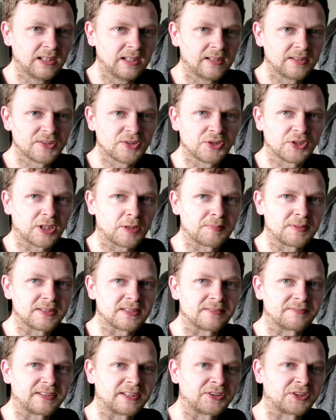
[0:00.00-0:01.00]
2 copies
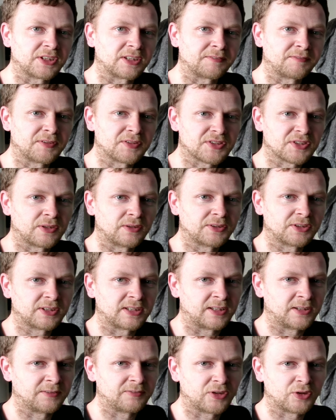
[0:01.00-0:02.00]
of Agile Foot Soldier,
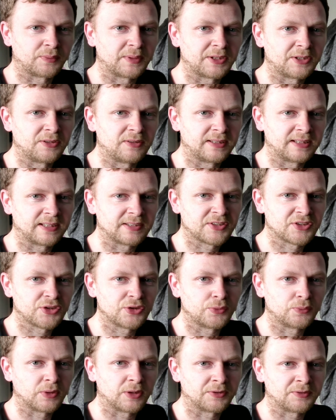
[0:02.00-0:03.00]
another quick unit,
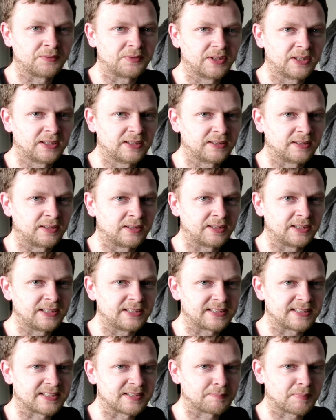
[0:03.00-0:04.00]
2-1,
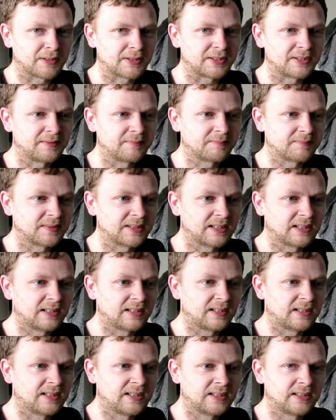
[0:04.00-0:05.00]
easy to play.
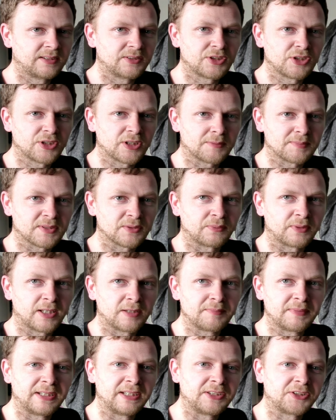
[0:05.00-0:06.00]
2 copies of
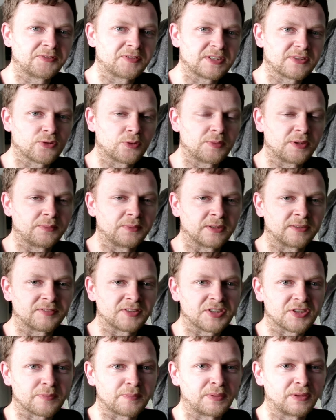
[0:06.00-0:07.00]
White Mage, this will be one of
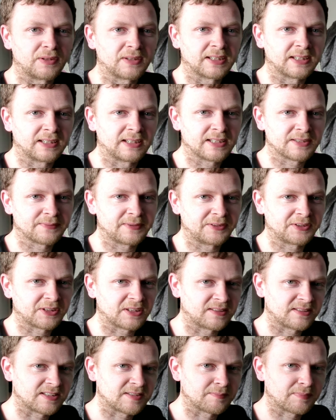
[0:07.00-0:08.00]
your support cards. When she
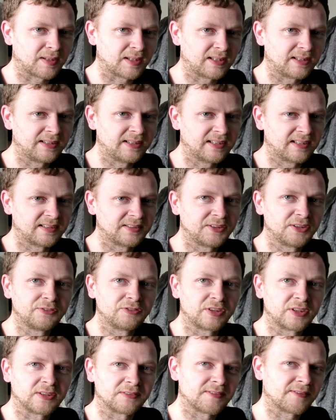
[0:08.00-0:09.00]
enters play, you
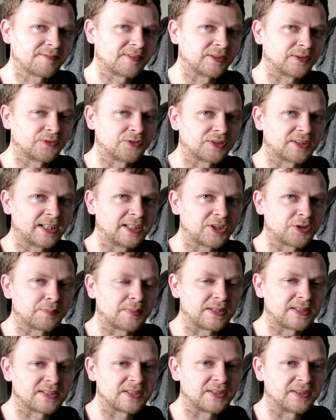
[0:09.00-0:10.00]
recover 400
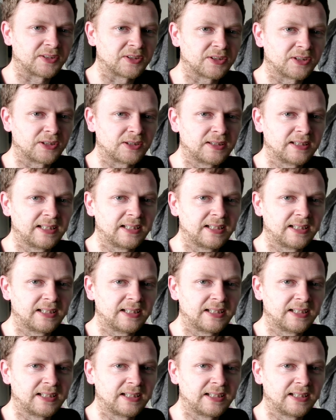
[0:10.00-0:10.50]
HP to your core.